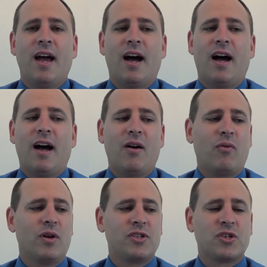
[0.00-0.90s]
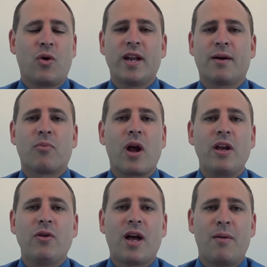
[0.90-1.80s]
was joining a brand
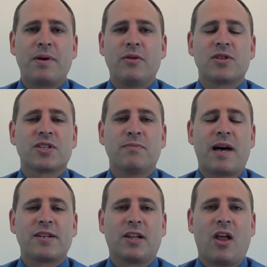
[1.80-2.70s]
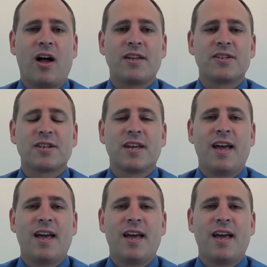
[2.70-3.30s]
new company that's just about to launch.